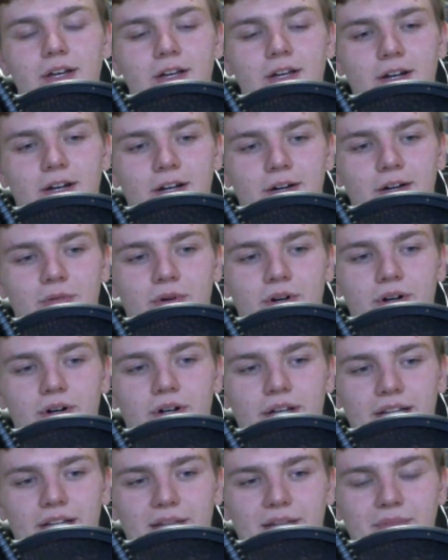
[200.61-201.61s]
where
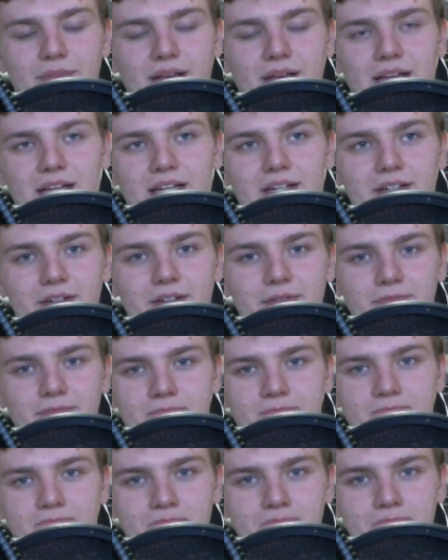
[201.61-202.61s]
like the main
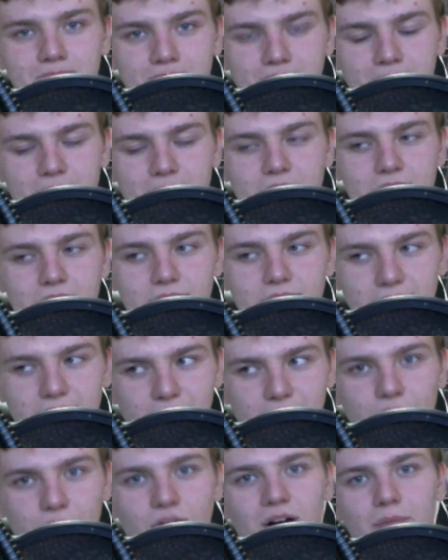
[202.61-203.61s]

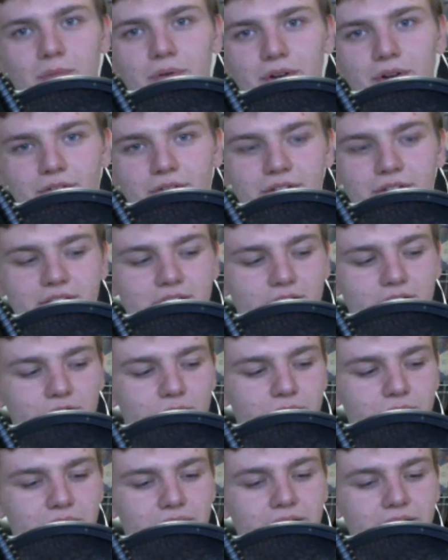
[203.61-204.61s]
cooperative and stuff
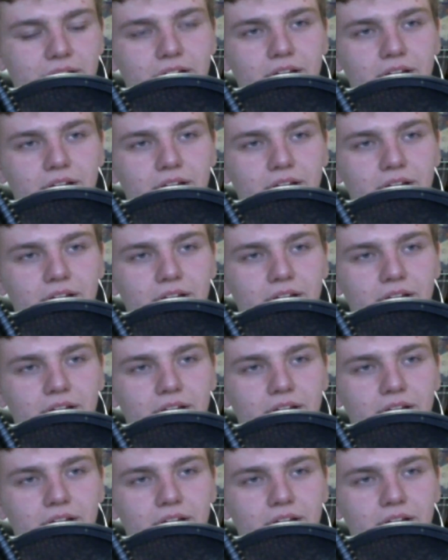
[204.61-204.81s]
would be.